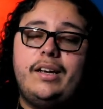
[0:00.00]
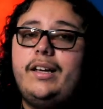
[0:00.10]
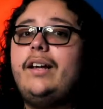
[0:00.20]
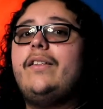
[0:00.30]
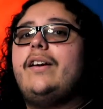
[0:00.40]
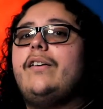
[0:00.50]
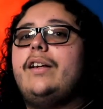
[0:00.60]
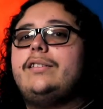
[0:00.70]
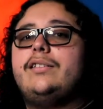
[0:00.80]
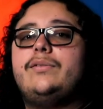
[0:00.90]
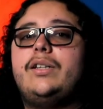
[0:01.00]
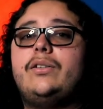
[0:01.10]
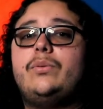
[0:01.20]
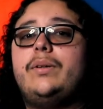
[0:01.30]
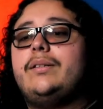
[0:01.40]
And now that all that stuff's out
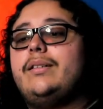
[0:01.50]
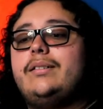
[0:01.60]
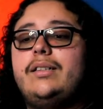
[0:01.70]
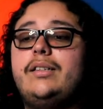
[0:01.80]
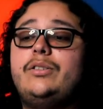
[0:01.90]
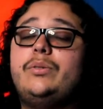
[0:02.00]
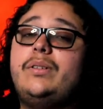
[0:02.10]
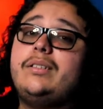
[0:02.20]
the way, let's get into it.